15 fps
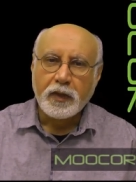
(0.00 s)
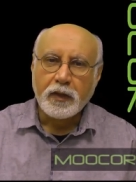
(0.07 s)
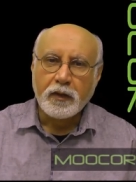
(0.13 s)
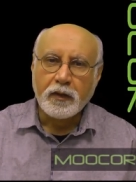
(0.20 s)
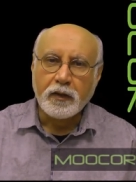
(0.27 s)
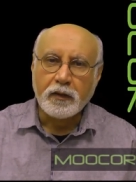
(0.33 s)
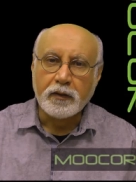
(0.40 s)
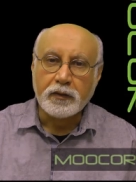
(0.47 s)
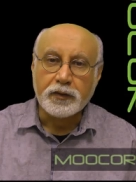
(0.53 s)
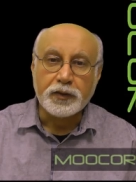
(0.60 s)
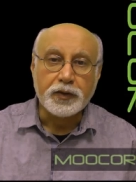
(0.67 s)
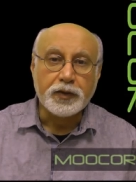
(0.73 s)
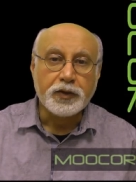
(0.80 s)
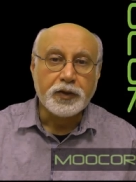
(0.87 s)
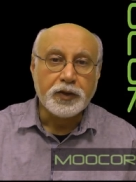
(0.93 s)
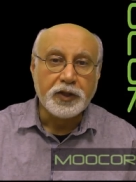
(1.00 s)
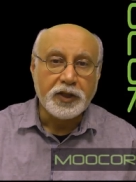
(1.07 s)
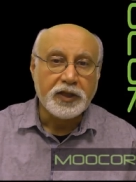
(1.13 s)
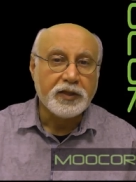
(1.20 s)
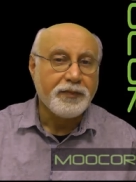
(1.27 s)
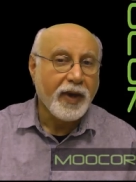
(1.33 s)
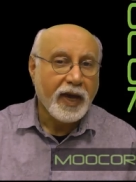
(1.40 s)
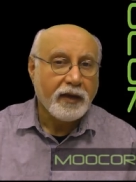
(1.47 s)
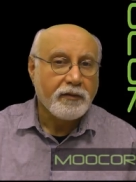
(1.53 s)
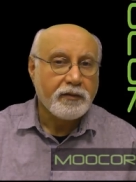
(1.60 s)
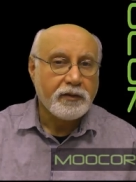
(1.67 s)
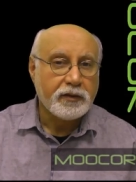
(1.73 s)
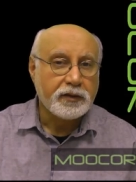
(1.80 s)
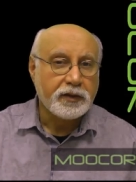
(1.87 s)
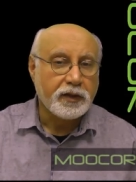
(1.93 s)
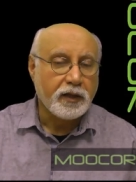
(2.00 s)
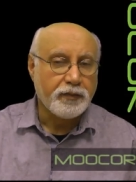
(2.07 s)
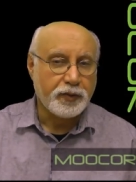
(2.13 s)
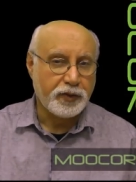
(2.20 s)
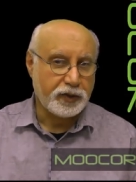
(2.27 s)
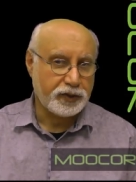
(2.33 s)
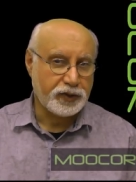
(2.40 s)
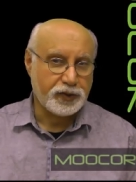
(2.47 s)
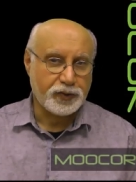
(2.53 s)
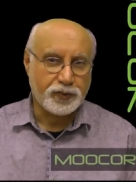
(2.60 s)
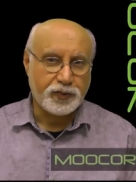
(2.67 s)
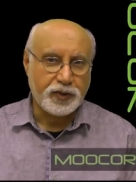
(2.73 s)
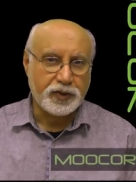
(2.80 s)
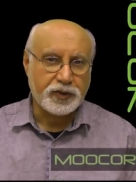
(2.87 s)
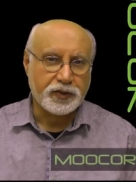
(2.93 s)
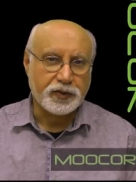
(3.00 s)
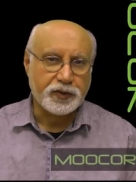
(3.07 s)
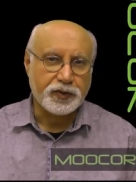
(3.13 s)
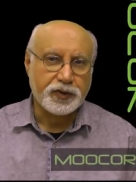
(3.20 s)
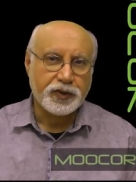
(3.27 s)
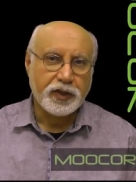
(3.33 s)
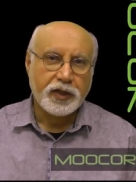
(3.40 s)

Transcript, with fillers: um, need a background in operations research.